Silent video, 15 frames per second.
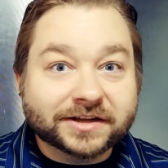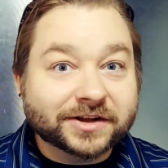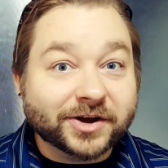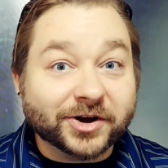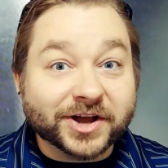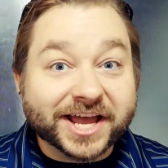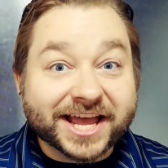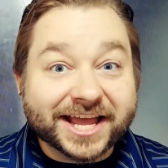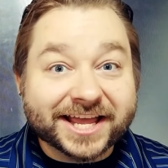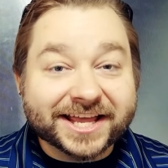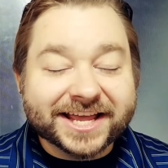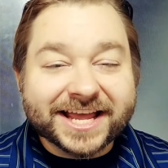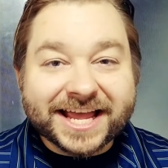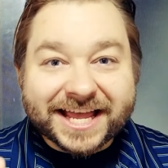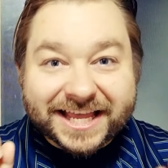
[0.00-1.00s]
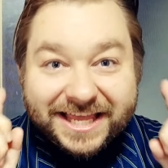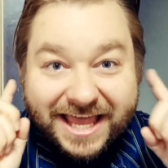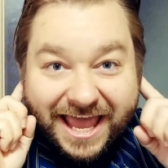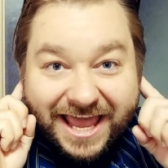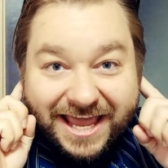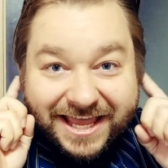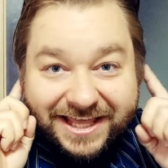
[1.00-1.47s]
Okay,
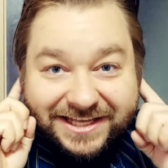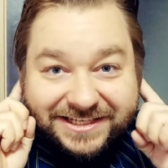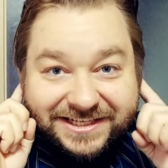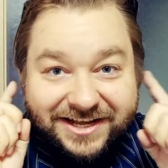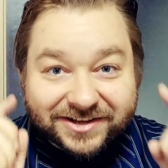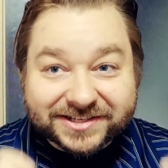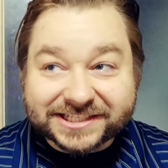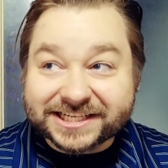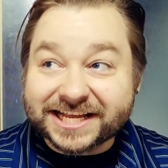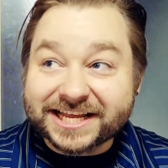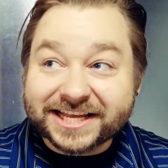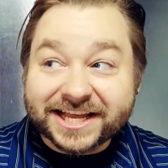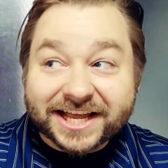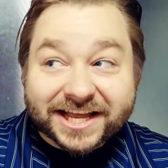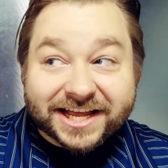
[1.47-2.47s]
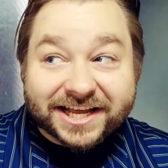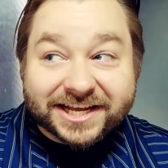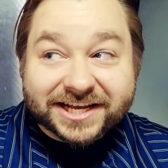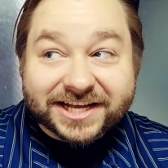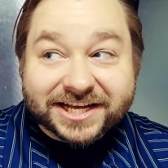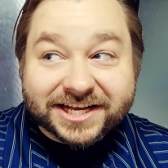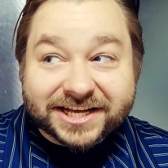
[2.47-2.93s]
K sounds like
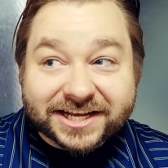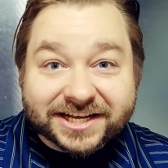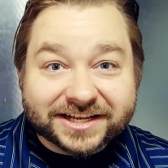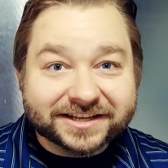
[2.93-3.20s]
K.